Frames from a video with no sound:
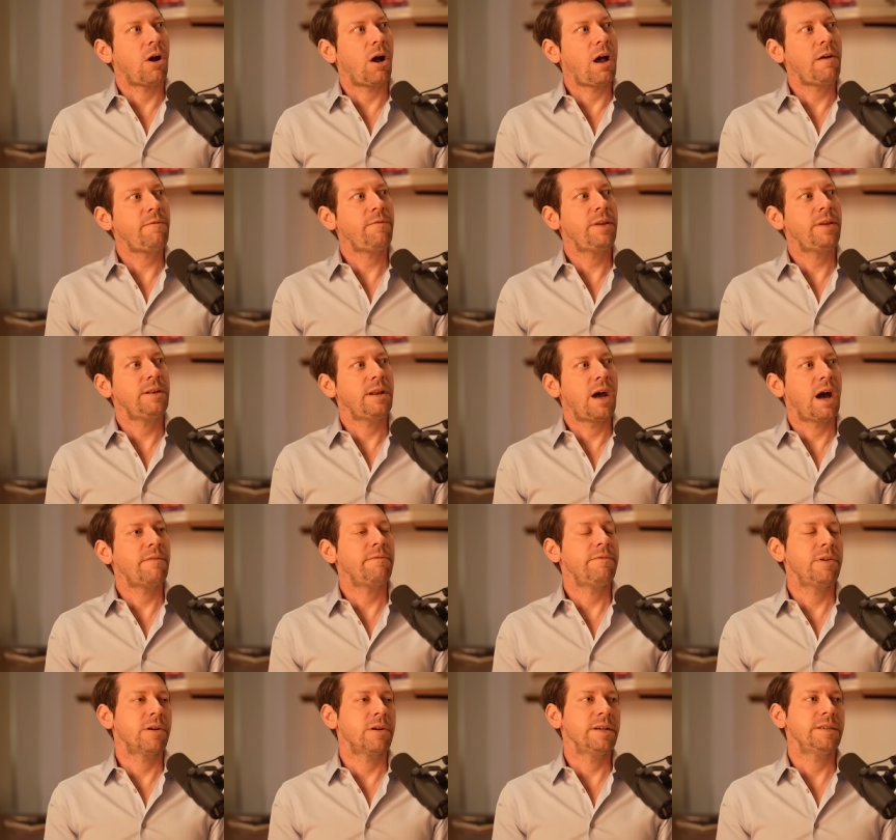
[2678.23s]
often
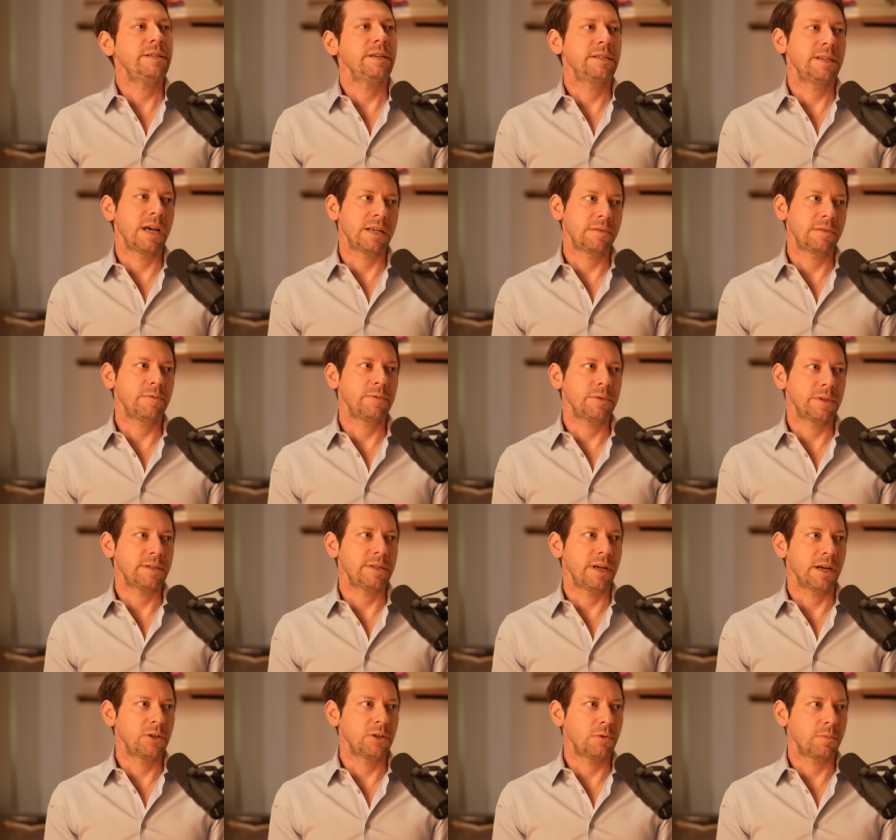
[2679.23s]
not very successful in the
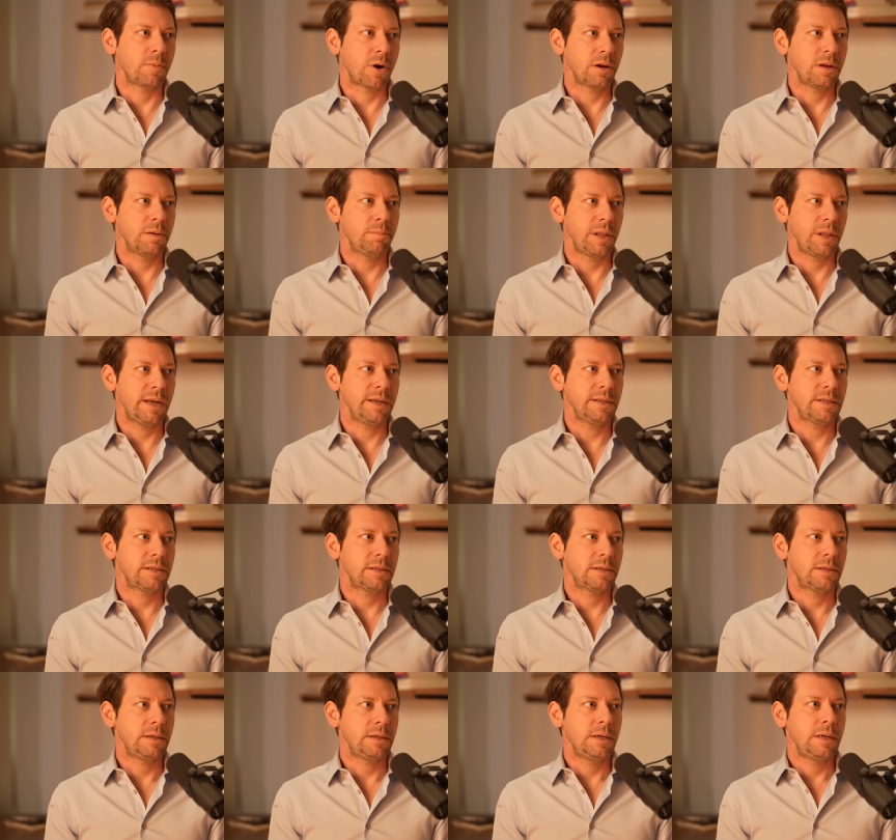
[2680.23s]
sexual marketplace